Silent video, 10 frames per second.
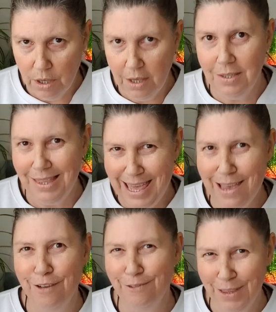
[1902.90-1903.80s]
is
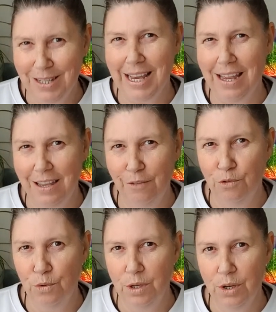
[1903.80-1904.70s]
there for the taking
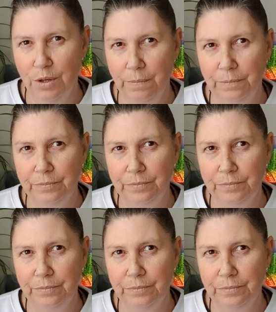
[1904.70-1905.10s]
for you.